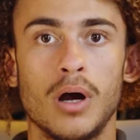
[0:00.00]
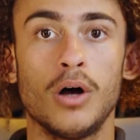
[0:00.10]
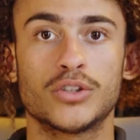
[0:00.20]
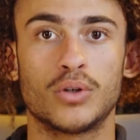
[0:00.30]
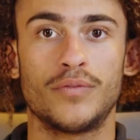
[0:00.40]

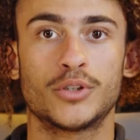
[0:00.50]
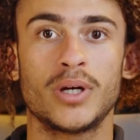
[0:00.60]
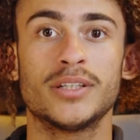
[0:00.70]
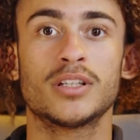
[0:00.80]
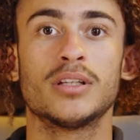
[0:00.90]
Also, if you're
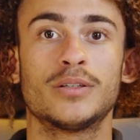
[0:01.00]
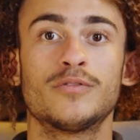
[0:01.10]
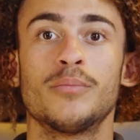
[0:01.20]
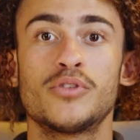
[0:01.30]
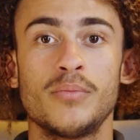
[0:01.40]
trying to learn
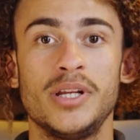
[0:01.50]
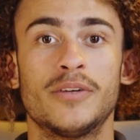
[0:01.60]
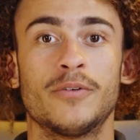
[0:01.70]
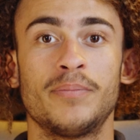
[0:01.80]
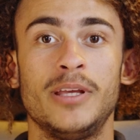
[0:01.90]
from too many
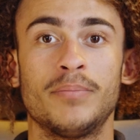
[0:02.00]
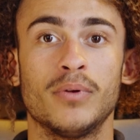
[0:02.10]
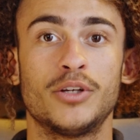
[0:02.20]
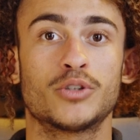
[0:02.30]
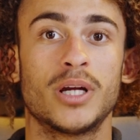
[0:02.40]
different
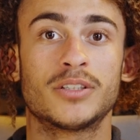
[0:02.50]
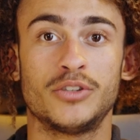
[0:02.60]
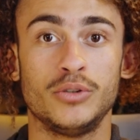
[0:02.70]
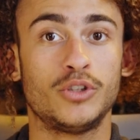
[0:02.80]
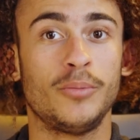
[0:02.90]
people and you're trying to
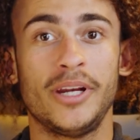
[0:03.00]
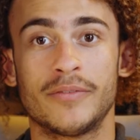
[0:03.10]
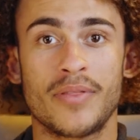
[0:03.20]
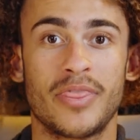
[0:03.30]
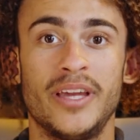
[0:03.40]
do too many
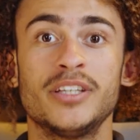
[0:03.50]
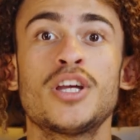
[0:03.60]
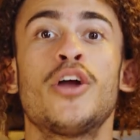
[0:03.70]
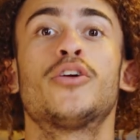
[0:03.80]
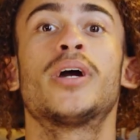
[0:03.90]
different things,
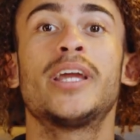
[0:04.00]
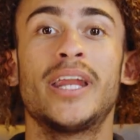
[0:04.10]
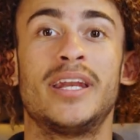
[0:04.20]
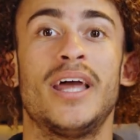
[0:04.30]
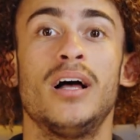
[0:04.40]
you're going to
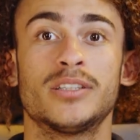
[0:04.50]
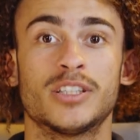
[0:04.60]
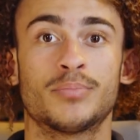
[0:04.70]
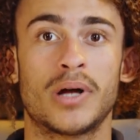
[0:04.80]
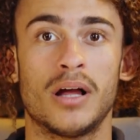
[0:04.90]
get
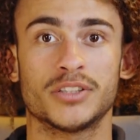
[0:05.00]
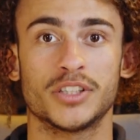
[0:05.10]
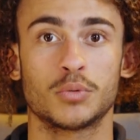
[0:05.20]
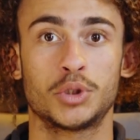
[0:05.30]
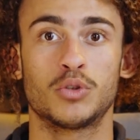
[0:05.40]
analysis
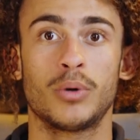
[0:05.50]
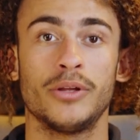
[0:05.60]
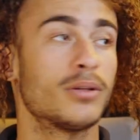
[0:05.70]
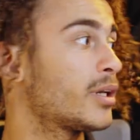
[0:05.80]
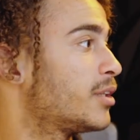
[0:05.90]
paralysis, which is where
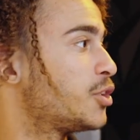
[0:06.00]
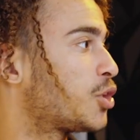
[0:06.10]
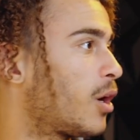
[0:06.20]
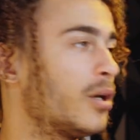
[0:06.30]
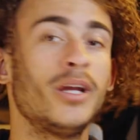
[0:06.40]
you look at the
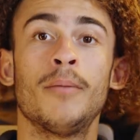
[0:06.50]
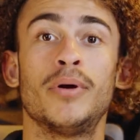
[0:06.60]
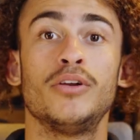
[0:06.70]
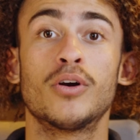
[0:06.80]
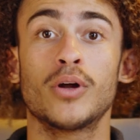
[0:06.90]
chart,
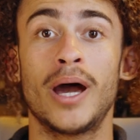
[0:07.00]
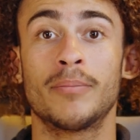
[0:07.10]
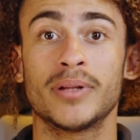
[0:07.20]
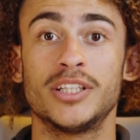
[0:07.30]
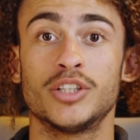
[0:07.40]
but you don't know how
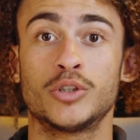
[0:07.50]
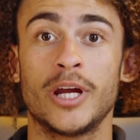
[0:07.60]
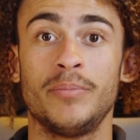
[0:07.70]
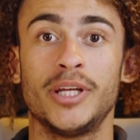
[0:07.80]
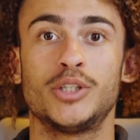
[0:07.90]
to place a
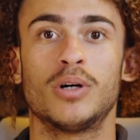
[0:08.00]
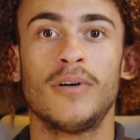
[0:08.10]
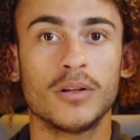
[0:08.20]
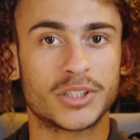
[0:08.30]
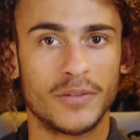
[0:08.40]
trade because you have
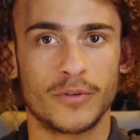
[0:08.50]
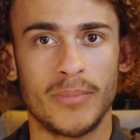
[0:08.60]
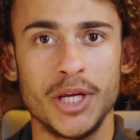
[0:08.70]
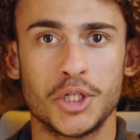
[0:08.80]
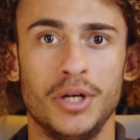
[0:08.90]
all this
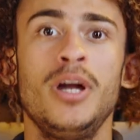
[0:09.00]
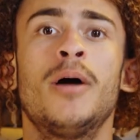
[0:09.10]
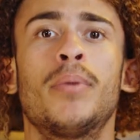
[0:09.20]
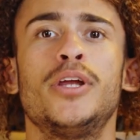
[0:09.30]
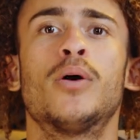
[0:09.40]
information,
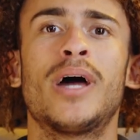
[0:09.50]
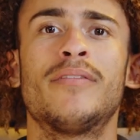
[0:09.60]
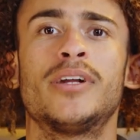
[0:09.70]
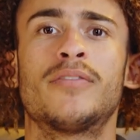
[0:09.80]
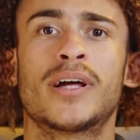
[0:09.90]
but you don't
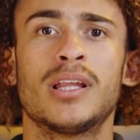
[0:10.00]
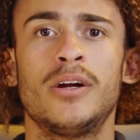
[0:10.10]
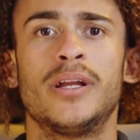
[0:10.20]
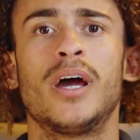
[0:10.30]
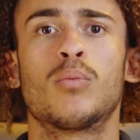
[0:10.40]
have enough
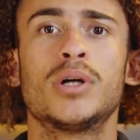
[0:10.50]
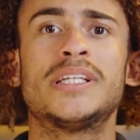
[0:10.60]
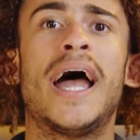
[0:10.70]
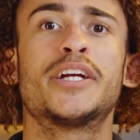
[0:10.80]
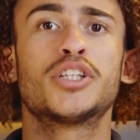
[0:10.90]
clarity on what
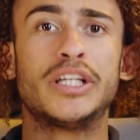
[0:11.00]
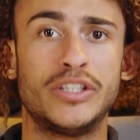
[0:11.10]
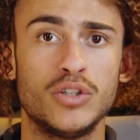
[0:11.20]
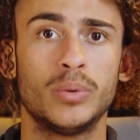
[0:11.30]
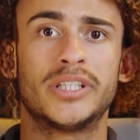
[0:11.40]
to actually
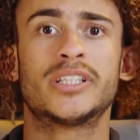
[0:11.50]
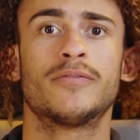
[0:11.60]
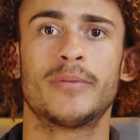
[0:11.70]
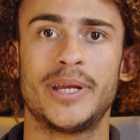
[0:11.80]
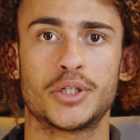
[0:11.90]
do with this
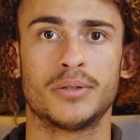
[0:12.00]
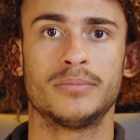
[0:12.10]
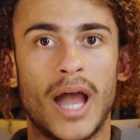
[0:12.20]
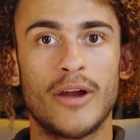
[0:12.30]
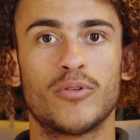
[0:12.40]
information.
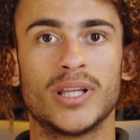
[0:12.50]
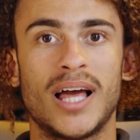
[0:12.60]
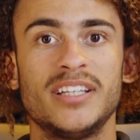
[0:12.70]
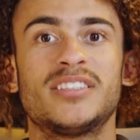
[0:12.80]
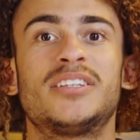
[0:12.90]
I
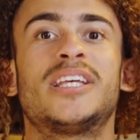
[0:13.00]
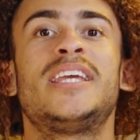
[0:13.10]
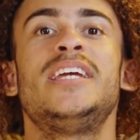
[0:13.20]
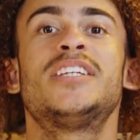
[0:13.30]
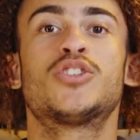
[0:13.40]
realized that the
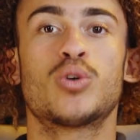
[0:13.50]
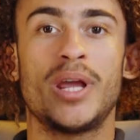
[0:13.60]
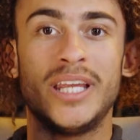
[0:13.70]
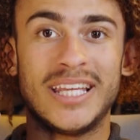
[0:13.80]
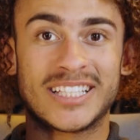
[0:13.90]
key to
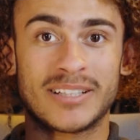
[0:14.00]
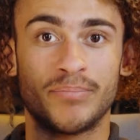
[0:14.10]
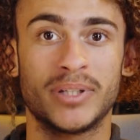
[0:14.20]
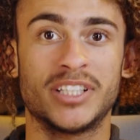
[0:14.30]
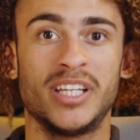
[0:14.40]
trading is
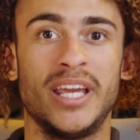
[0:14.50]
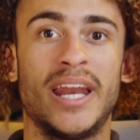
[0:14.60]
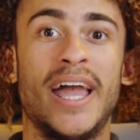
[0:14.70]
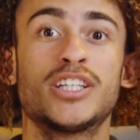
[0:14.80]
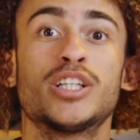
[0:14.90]
simplicity,
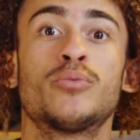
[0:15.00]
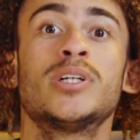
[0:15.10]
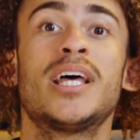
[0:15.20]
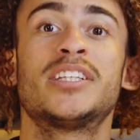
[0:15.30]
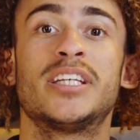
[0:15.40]
and I actually
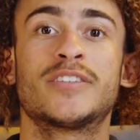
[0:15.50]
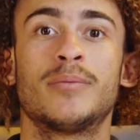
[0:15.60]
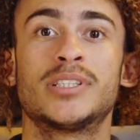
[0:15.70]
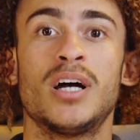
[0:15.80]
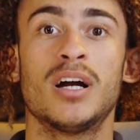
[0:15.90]
realized this
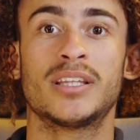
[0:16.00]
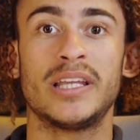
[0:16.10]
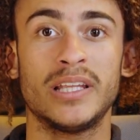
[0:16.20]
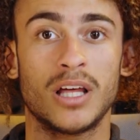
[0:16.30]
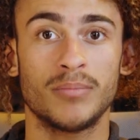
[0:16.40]
from a talk
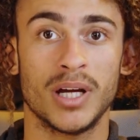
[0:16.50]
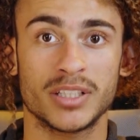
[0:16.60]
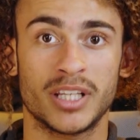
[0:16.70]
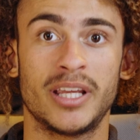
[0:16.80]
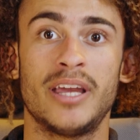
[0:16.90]
that Elon
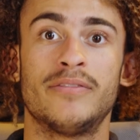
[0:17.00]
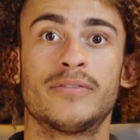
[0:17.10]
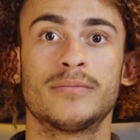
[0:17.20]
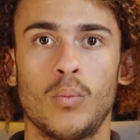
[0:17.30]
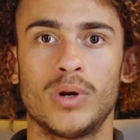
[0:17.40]
Musk gave.
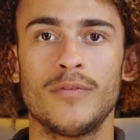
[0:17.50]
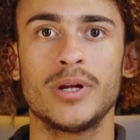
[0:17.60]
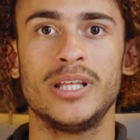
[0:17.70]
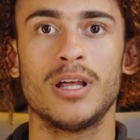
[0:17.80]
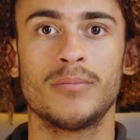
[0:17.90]

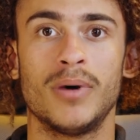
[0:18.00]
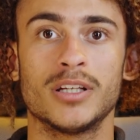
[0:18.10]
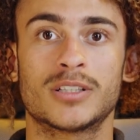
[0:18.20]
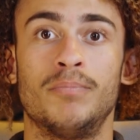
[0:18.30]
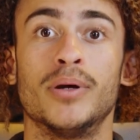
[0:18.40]
Whenever Elon
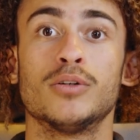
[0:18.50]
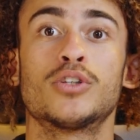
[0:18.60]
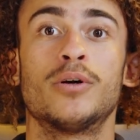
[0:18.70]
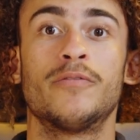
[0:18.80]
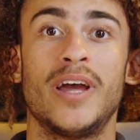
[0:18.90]
Musk builds
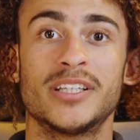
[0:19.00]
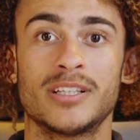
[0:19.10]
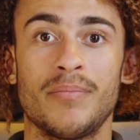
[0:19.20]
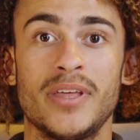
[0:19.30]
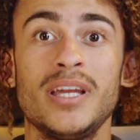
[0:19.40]
or invents
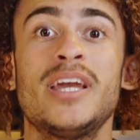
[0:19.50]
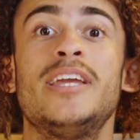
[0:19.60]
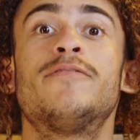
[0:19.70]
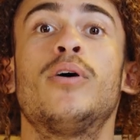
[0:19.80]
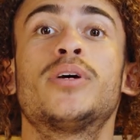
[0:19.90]
something,
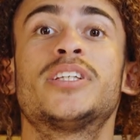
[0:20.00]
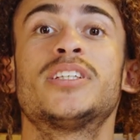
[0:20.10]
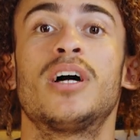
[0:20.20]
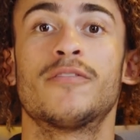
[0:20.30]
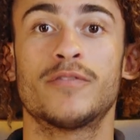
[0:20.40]
he
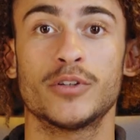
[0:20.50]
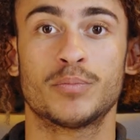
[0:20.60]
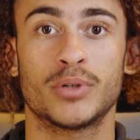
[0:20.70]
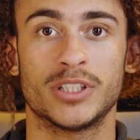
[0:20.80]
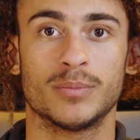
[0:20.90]
focuses on
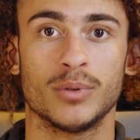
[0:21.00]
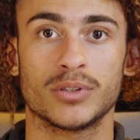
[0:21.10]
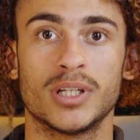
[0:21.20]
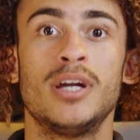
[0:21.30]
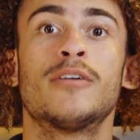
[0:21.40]
first
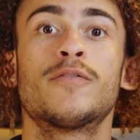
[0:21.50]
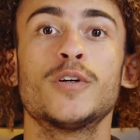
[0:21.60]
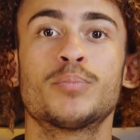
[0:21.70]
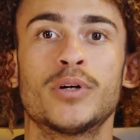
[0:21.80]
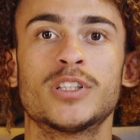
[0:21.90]
principles.
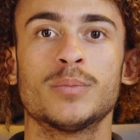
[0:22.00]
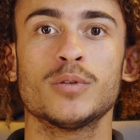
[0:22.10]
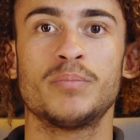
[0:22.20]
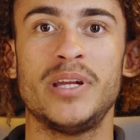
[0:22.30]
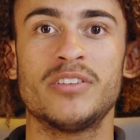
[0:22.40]
First
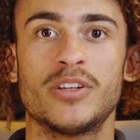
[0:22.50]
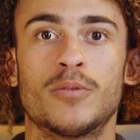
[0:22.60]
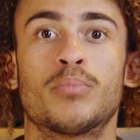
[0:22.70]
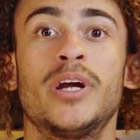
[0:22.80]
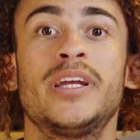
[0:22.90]
principles means that you're
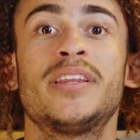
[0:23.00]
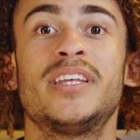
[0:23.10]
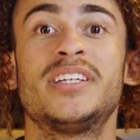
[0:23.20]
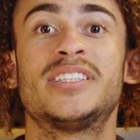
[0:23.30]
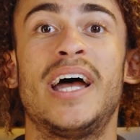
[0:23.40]
breaking
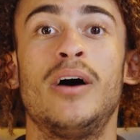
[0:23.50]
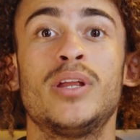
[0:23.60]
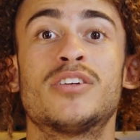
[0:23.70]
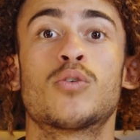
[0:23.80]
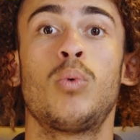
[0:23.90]
things down
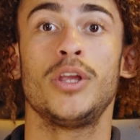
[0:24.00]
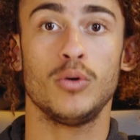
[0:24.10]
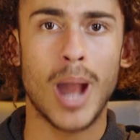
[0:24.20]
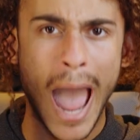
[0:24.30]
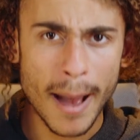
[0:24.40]
into what
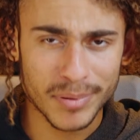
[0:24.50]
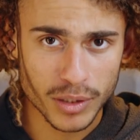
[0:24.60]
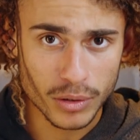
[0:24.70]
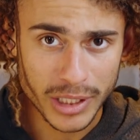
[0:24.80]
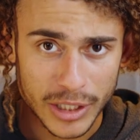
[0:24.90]
you
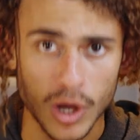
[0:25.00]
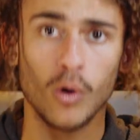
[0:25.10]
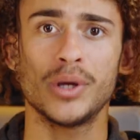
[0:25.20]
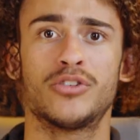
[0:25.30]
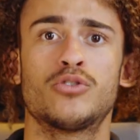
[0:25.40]
absolutely
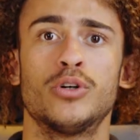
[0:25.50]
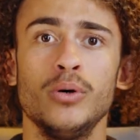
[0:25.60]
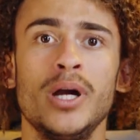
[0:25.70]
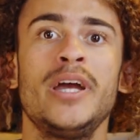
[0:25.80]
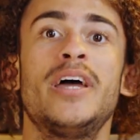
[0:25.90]
know is
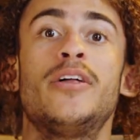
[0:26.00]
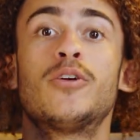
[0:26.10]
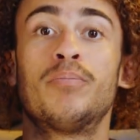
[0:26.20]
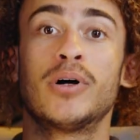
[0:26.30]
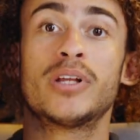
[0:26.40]
true, and then
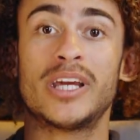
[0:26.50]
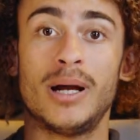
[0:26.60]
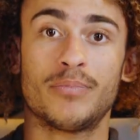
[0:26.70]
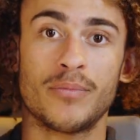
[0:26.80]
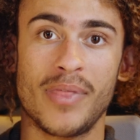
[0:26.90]
you're building it
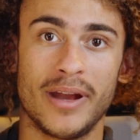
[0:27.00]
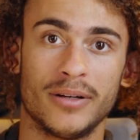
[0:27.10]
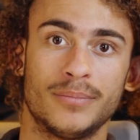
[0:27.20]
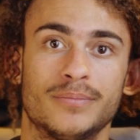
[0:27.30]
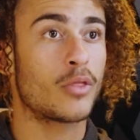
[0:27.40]
up from
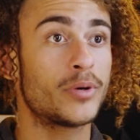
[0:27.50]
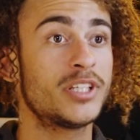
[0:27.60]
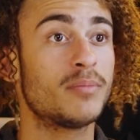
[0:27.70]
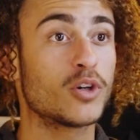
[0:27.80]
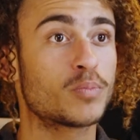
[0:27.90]
there. The
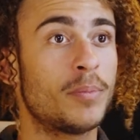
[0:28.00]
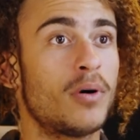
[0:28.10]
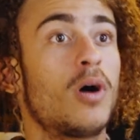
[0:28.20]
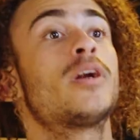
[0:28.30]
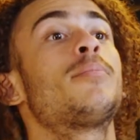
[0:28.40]
reason most
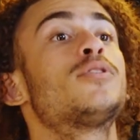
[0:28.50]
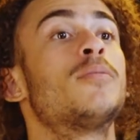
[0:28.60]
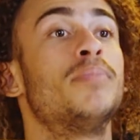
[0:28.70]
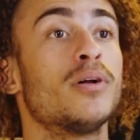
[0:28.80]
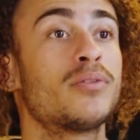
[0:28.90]
people aren't able to
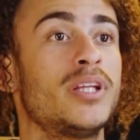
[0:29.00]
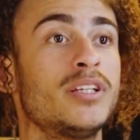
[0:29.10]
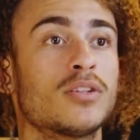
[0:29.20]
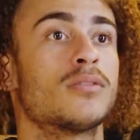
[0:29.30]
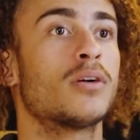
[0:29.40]
build
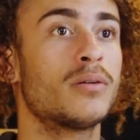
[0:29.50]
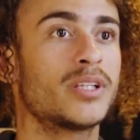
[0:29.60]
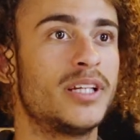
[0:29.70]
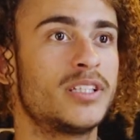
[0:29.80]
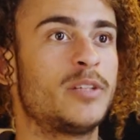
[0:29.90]
things or learn
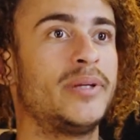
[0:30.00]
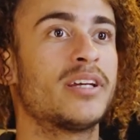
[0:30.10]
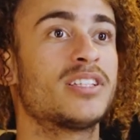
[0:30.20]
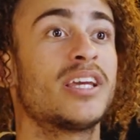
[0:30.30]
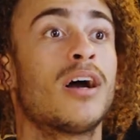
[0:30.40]
things is
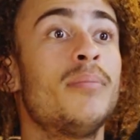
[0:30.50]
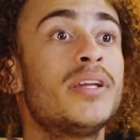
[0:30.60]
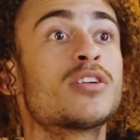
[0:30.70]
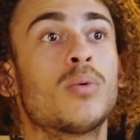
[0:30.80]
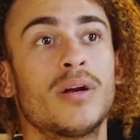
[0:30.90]
because they come
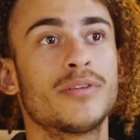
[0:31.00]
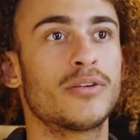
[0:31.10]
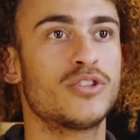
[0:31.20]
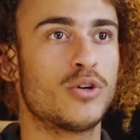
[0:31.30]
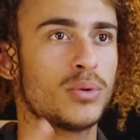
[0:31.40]
into whatever
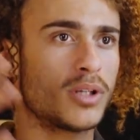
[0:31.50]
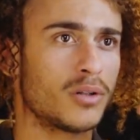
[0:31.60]
they're doing with